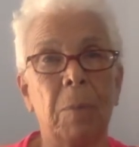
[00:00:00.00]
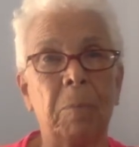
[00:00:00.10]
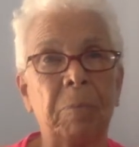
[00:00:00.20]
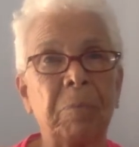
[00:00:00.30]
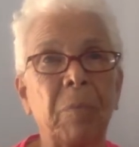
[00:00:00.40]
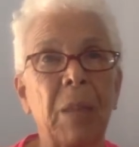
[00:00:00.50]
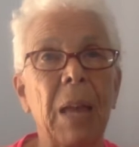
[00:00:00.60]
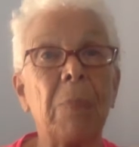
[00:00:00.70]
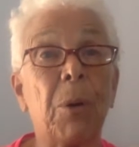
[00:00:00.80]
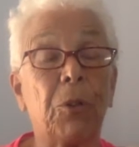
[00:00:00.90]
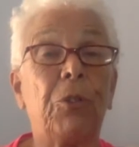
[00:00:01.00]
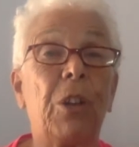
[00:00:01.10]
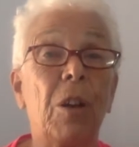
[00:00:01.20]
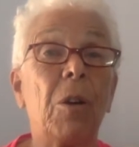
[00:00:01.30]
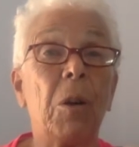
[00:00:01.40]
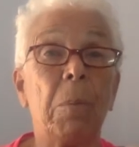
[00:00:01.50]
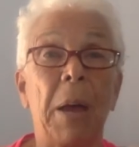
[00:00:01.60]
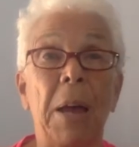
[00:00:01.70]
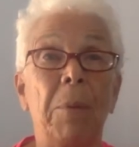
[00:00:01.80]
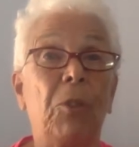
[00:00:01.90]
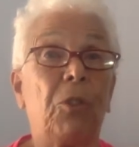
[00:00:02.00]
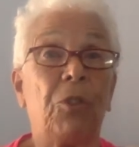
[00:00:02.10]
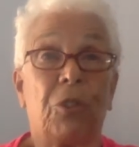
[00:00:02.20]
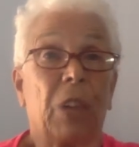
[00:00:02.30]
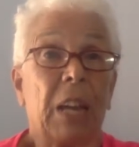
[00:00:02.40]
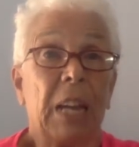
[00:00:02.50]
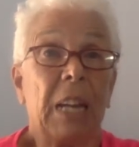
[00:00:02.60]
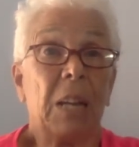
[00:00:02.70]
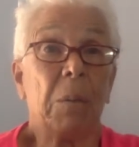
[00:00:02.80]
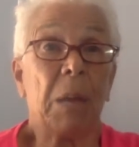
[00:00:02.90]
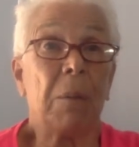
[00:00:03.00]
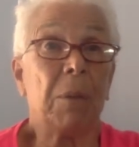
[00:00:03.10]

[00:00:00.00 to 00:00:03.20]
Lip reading: And posterior babies are just like any other baby.